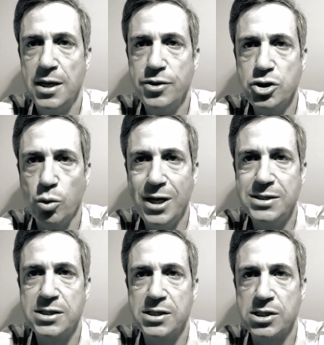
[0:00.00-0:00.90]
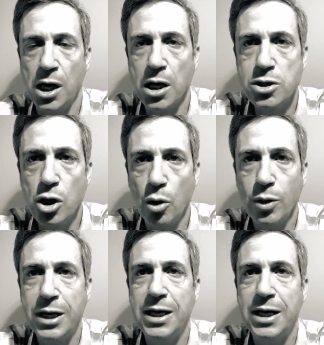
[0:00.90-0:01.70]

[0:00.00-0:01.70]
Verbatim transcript: This crisis is ongoing,